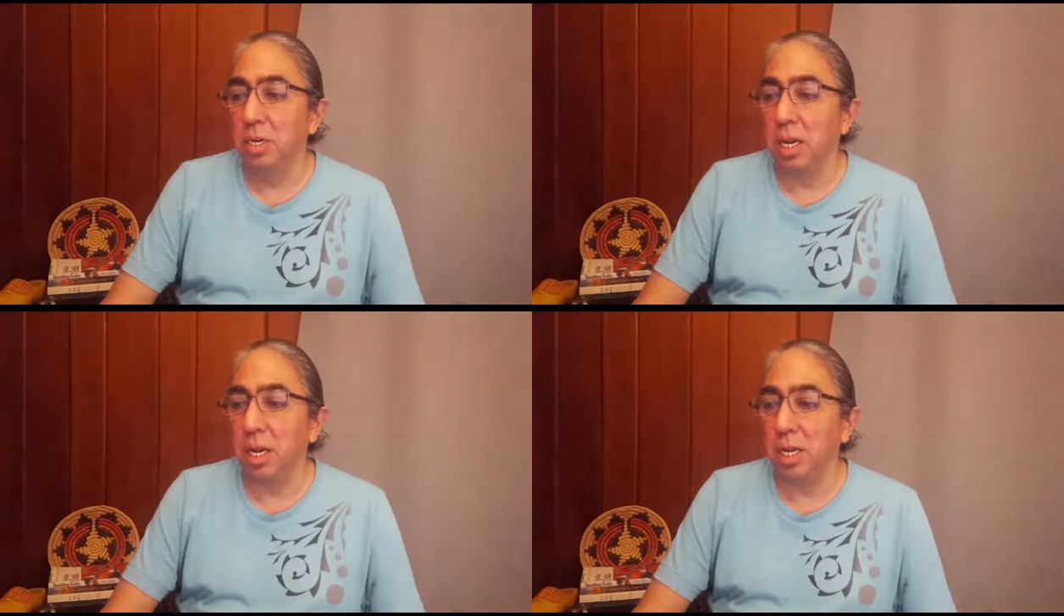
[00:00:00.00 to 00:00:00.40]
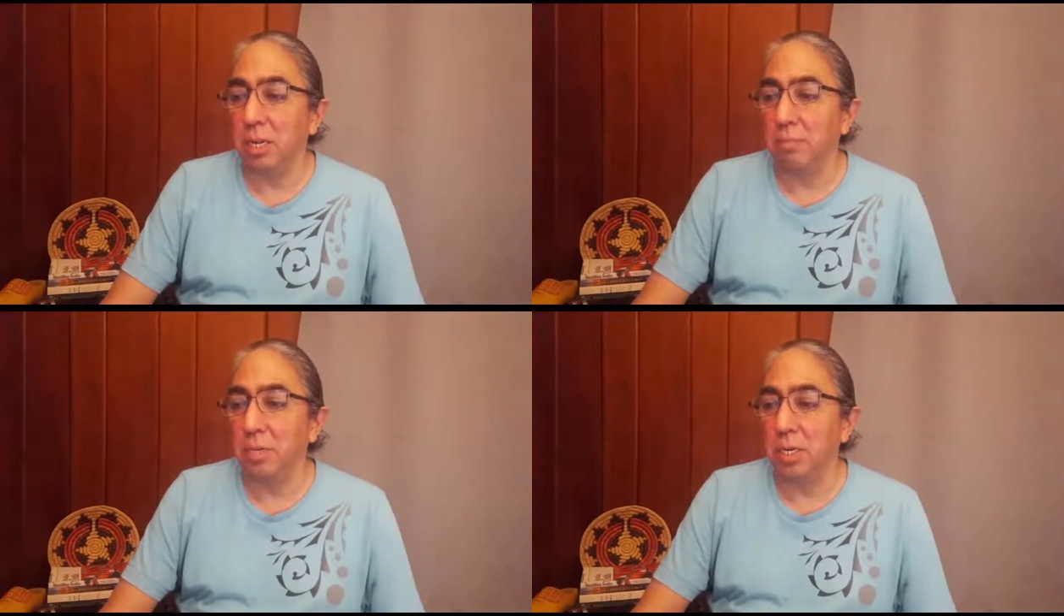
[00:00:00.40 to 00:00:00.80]
And
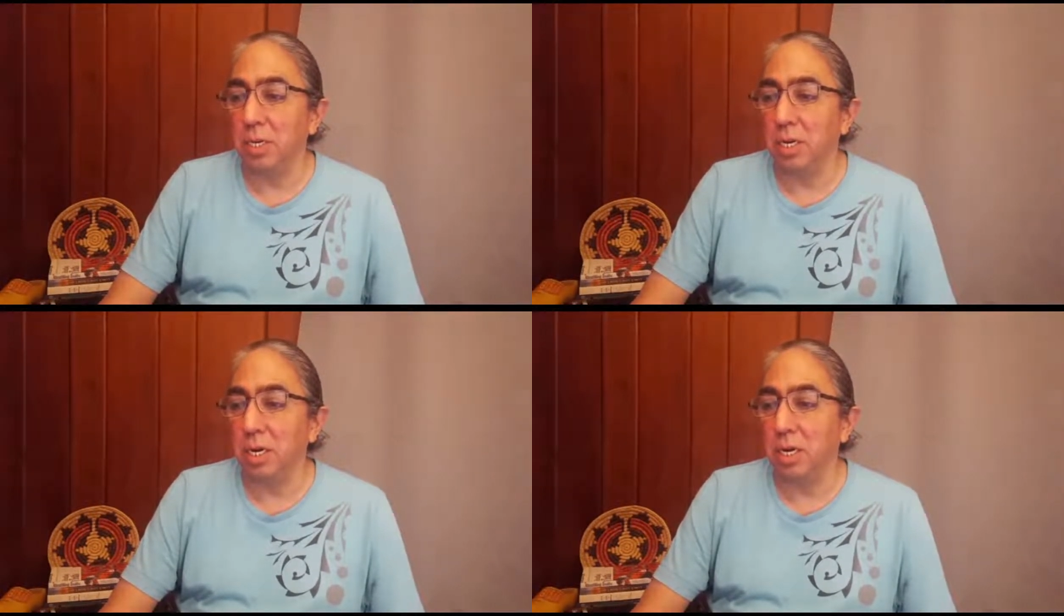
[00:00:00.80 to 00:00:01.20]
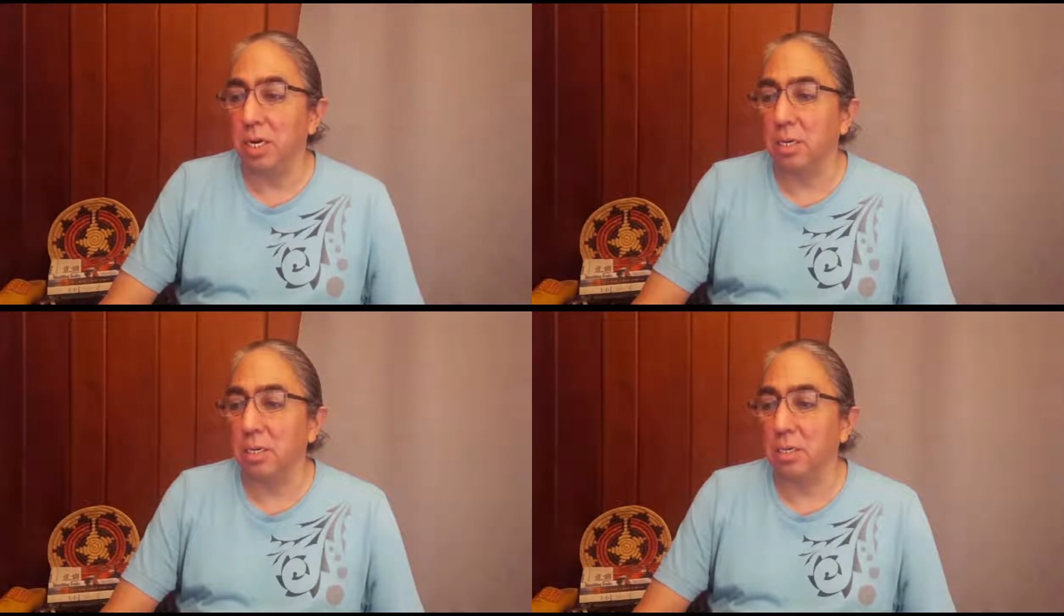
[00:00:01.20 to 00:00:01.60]
let me
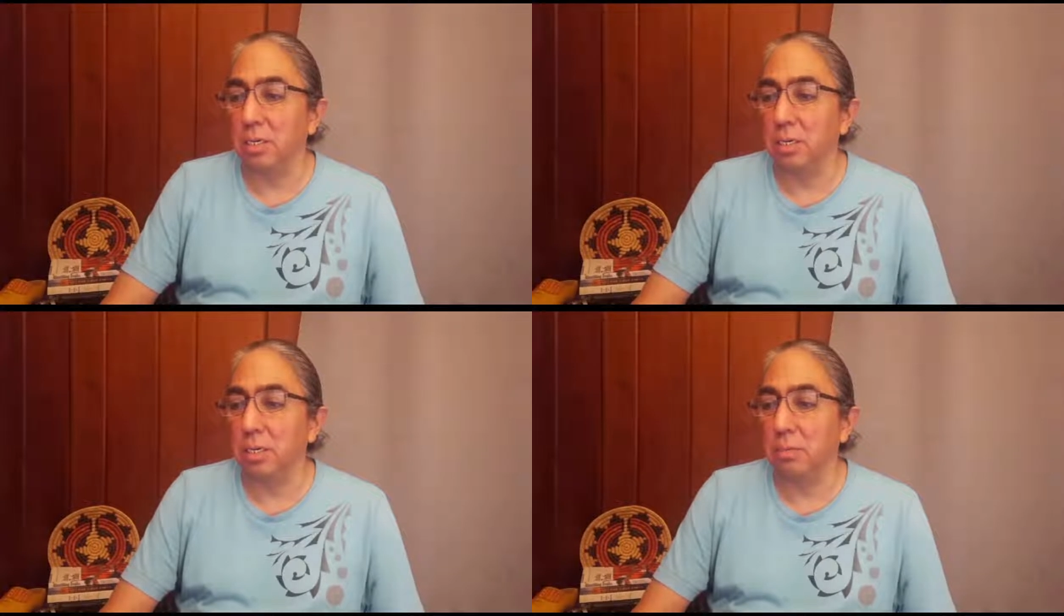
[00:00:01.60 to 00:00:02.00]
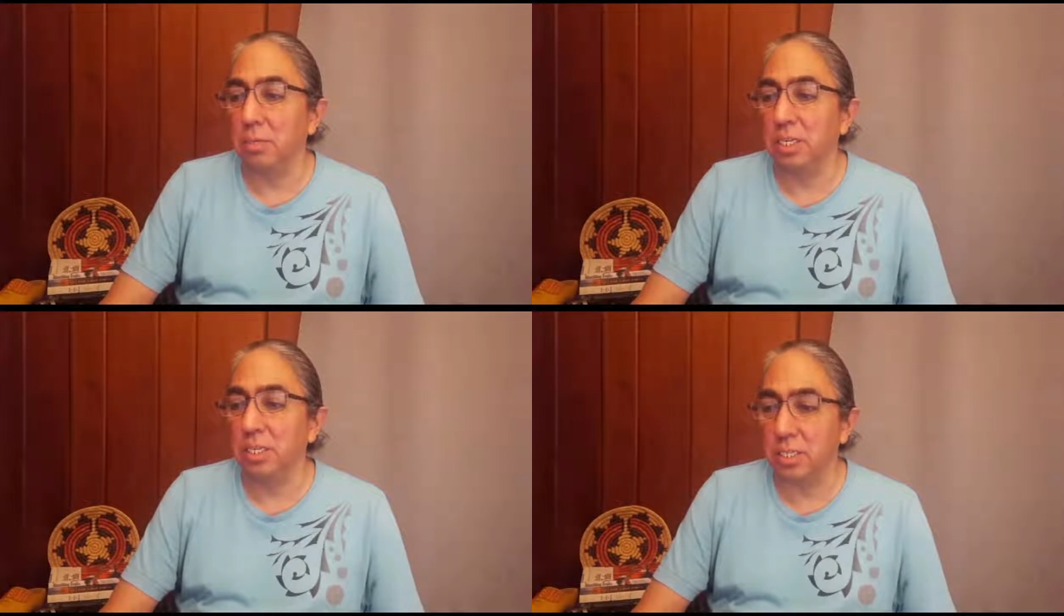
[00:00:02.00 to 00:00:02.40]

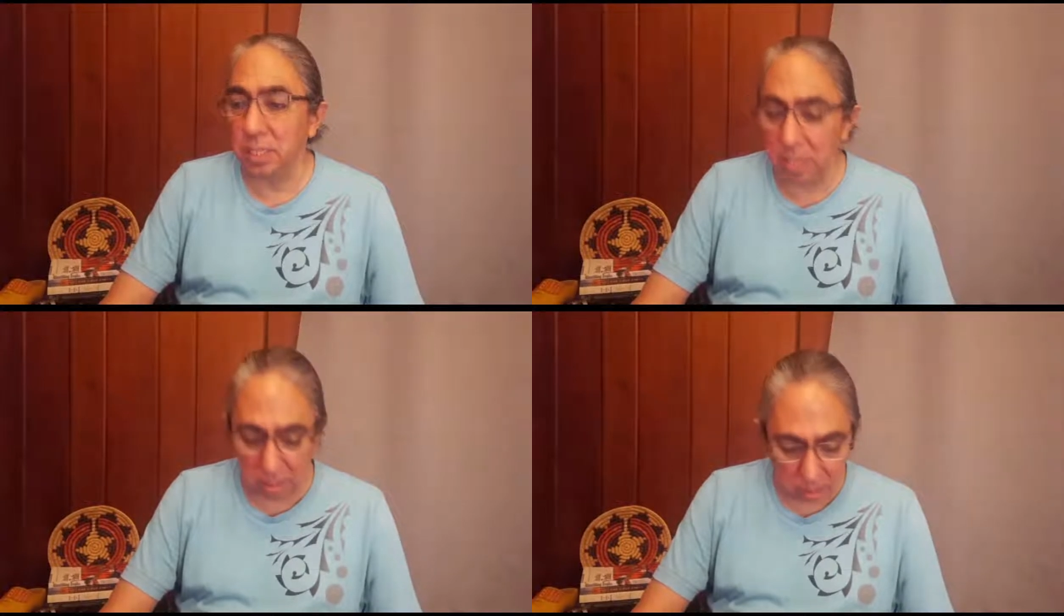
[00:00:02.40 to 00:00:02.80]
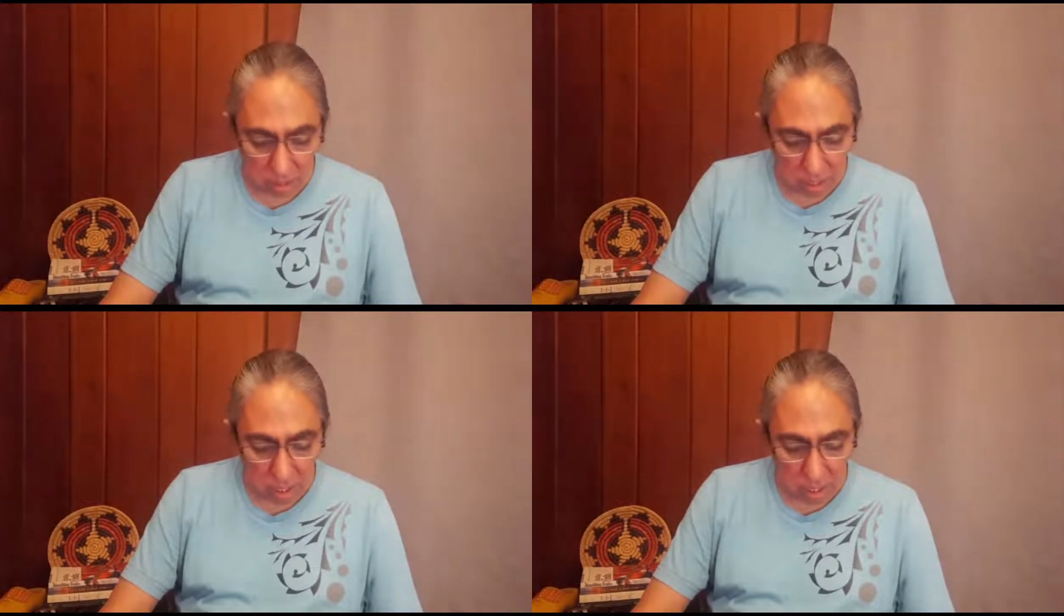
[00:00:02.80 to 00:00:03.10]
get this in here.